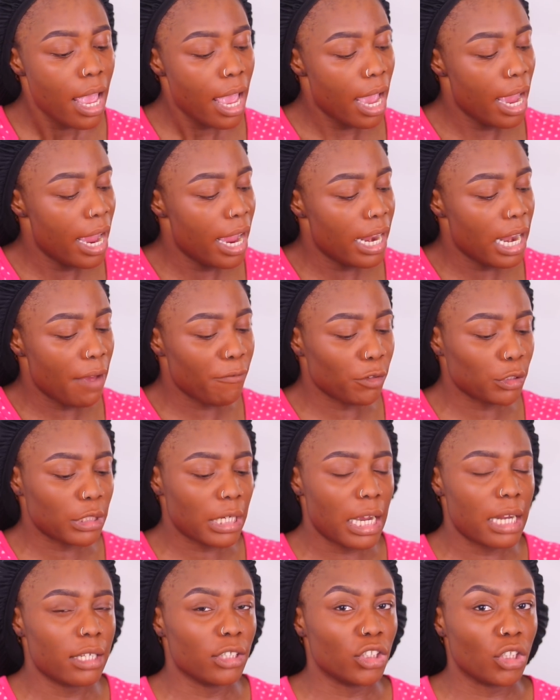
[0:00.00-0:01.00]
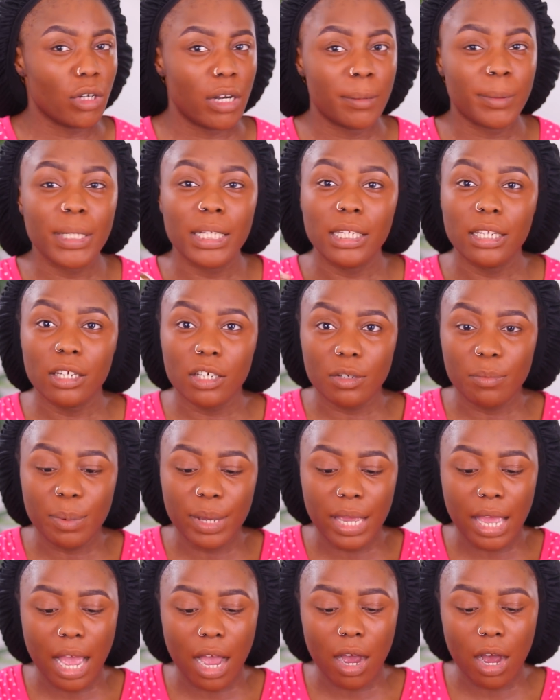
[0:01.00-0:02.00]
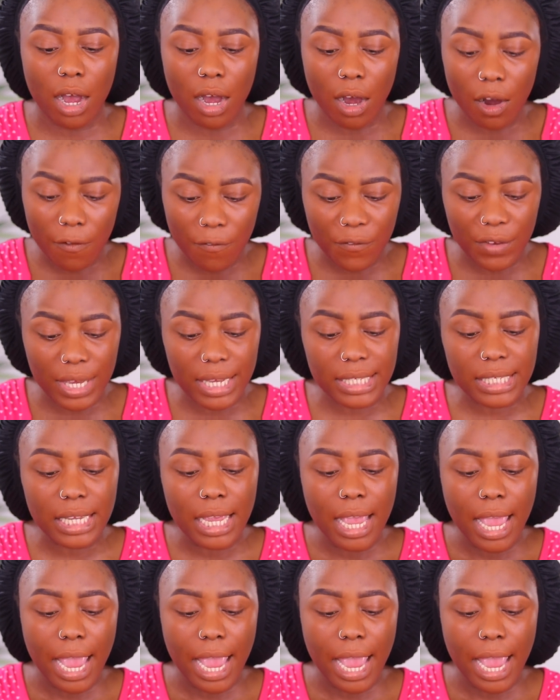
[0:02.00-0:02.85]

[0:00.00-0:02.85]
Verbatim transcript: and I've also kind of scraped a little bit off it